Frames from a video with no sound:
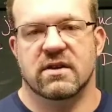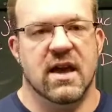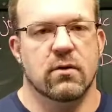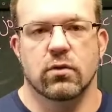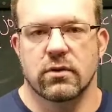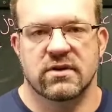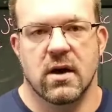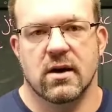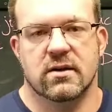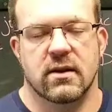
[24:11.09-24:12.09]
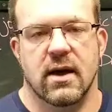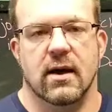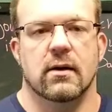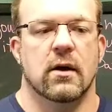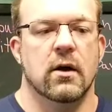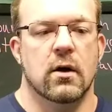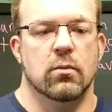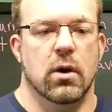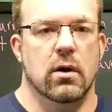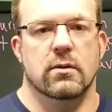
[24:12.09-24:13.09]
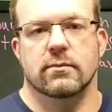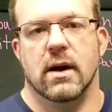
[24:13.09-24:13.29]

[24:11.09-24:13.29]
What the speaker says: Can't really talk to that, but